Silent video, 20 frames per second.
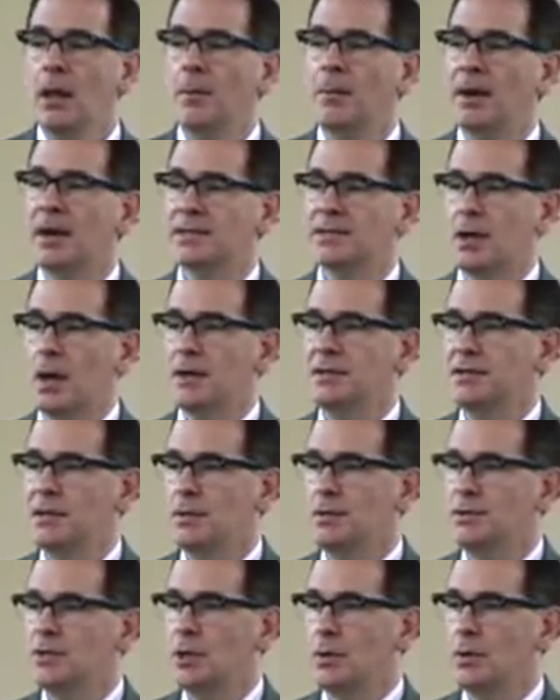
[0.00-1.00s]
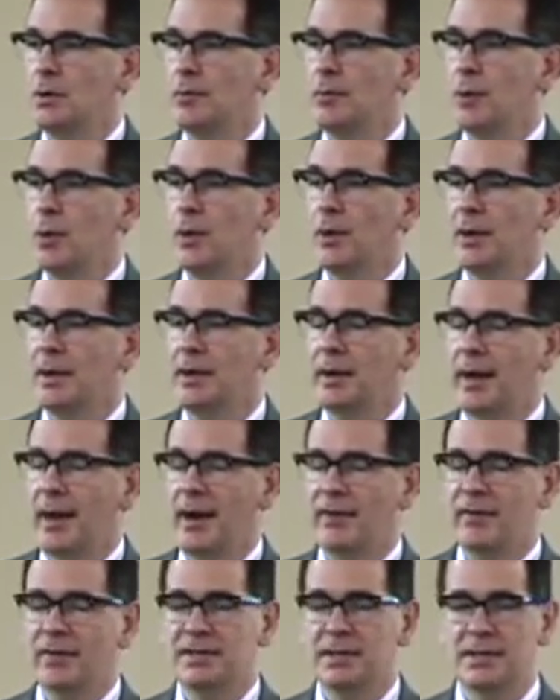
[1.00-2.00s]
but it's also so important,
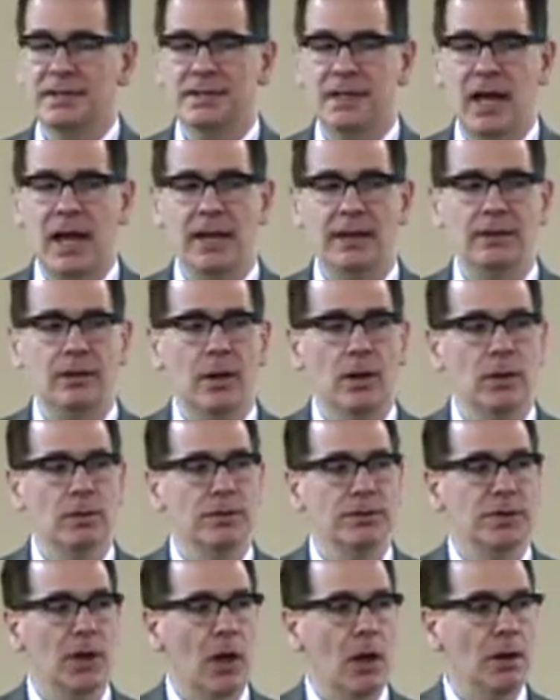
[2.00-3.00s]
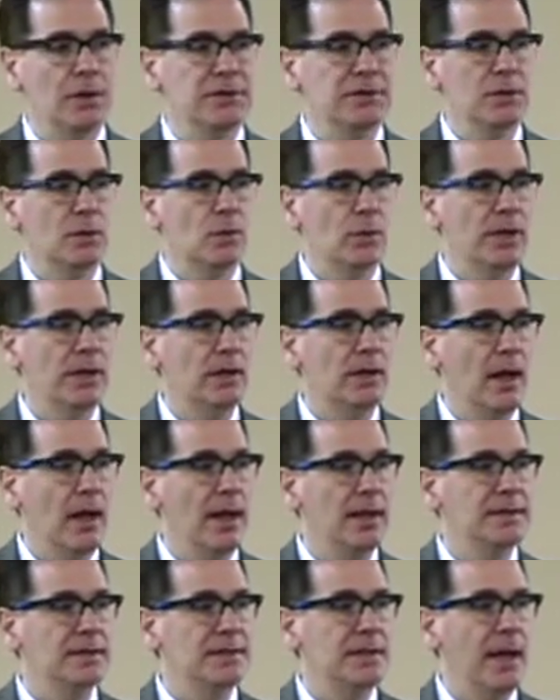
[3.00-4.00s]
kind of as a side note, to also
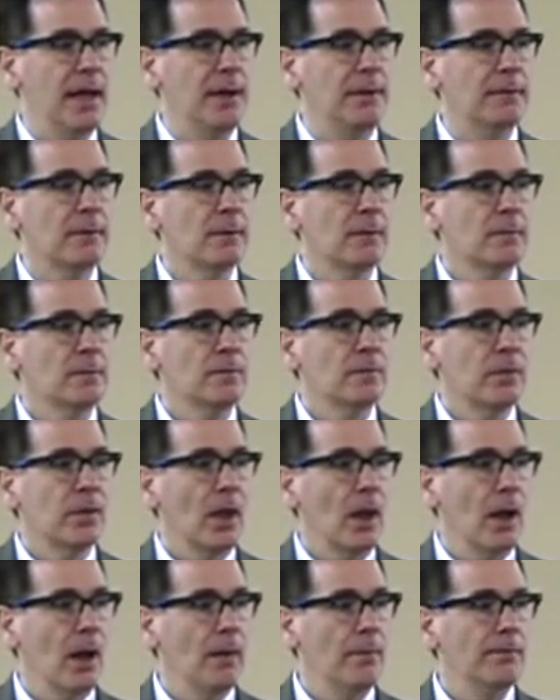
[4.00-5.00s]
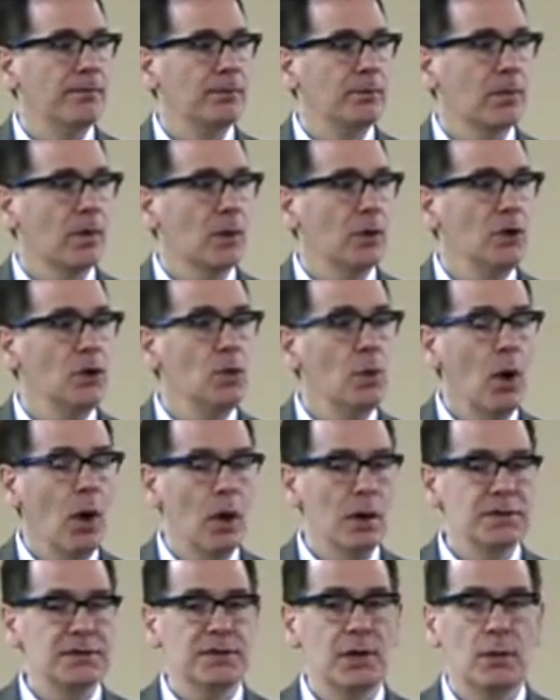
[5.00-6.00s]
realize that you
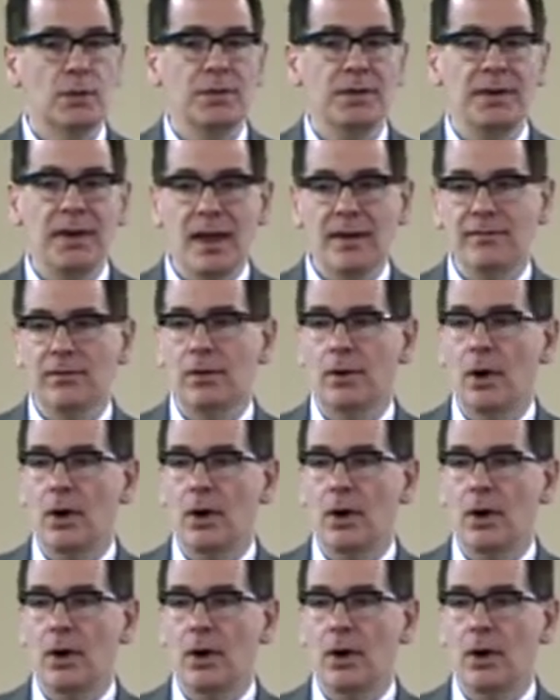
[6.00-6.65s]
also never